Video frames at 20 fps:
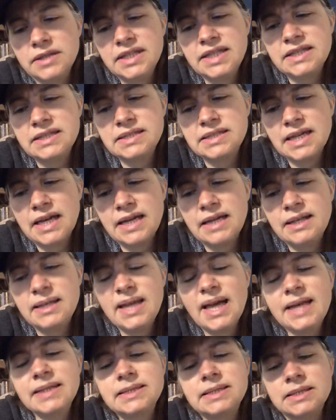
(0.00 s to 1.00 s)
he said.
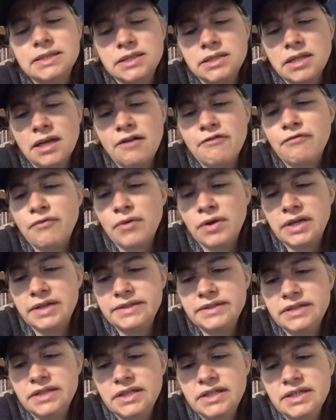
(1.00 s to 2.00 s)
That's a tough
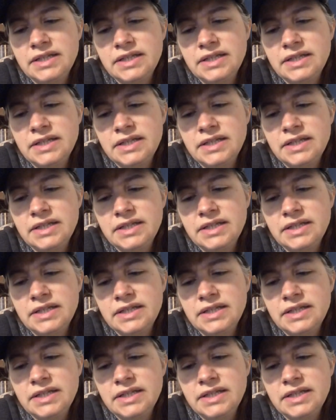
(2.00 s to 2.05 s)
one.